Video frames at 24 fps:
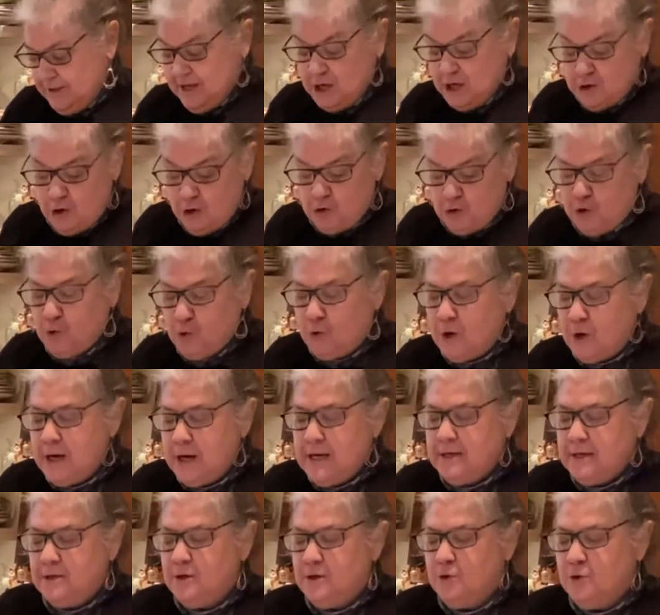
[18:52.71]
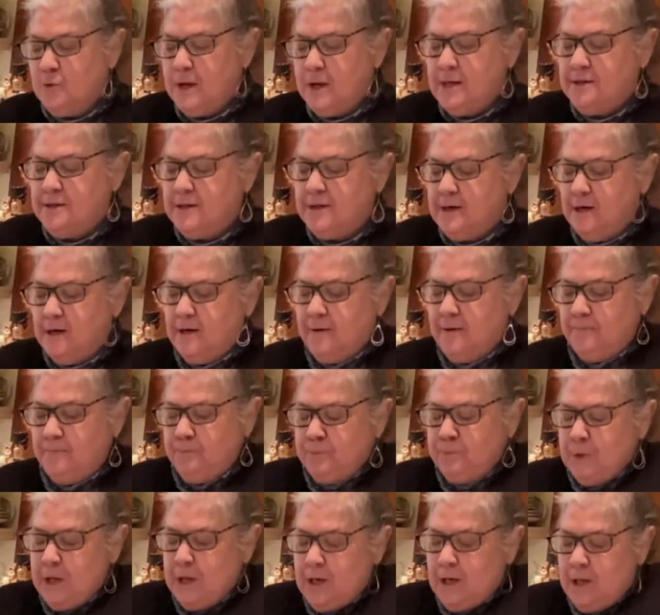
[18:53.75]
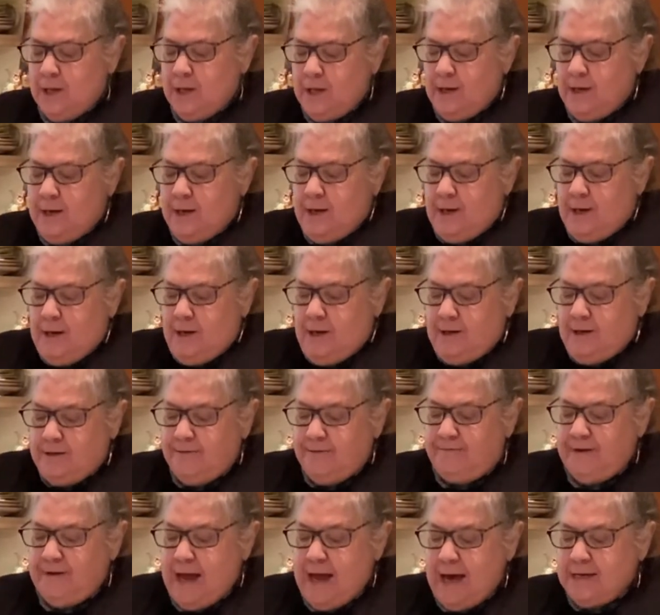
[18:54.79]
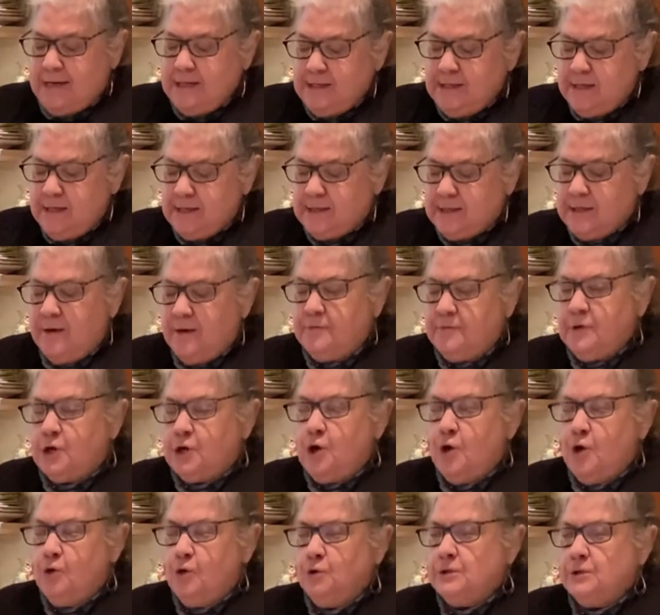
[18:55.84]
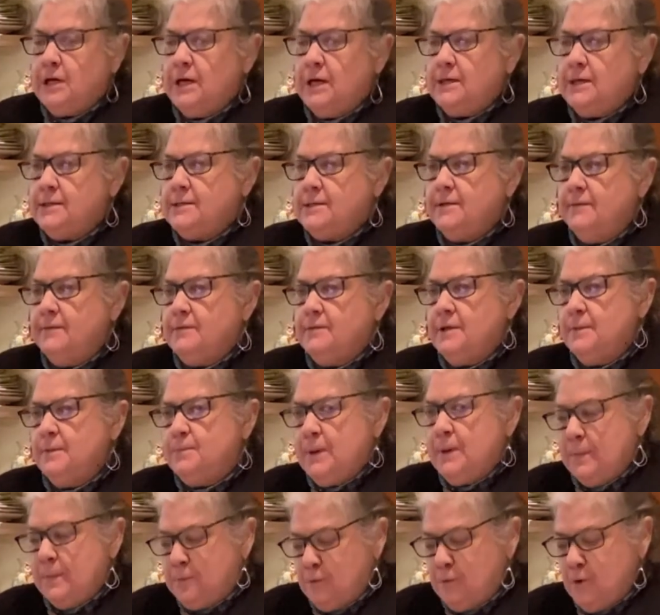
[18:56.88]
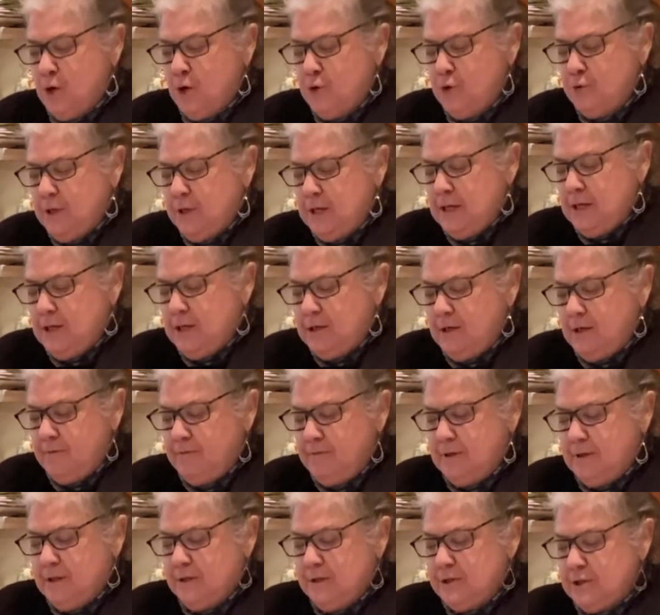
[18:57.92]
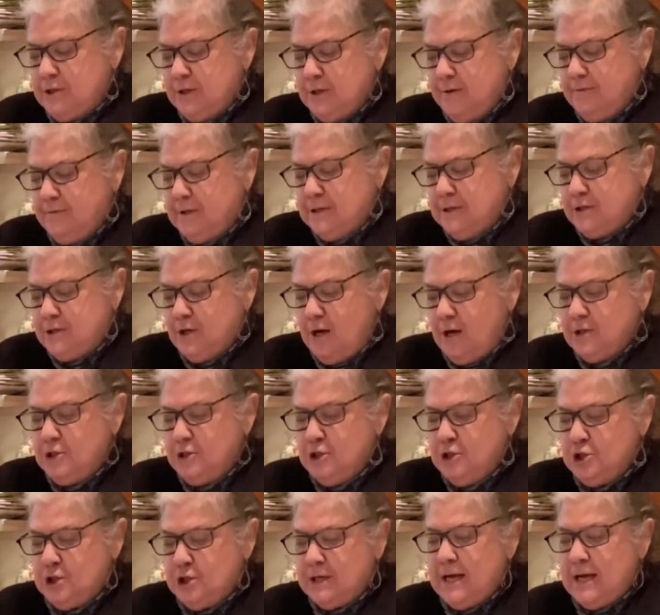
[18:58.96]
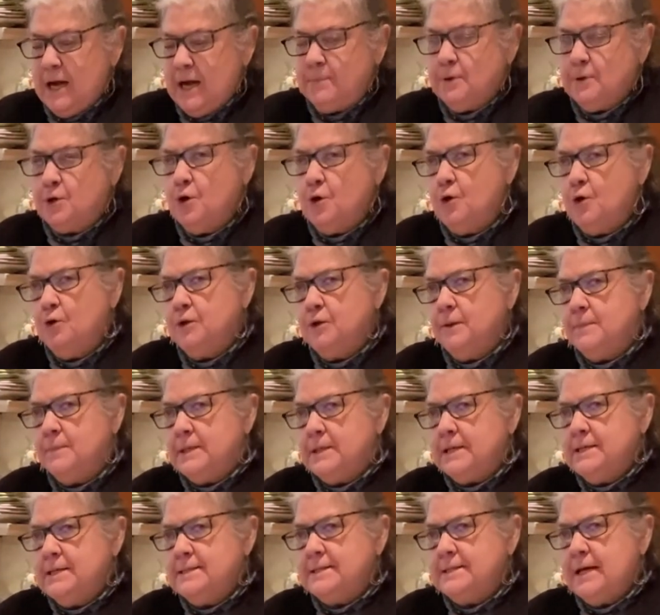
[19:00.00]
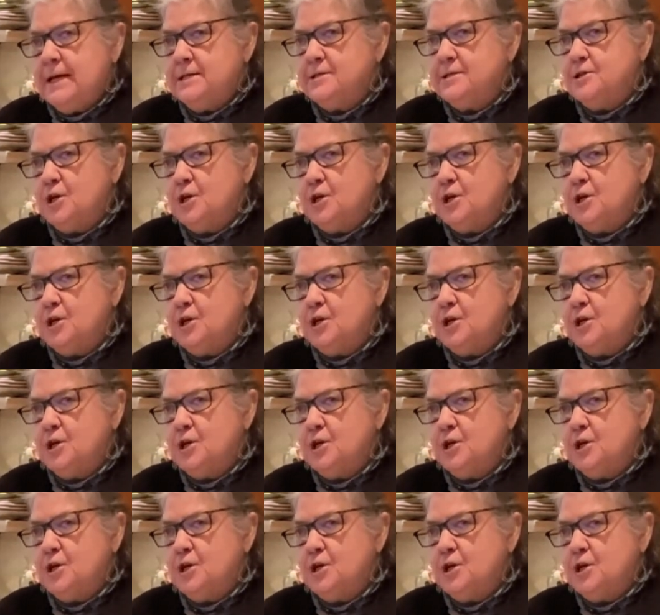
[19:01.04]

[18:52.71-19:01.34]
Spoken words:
They go great with the fattiness of the cold cuts of the pepperoni and of the sausage, the capicola, because that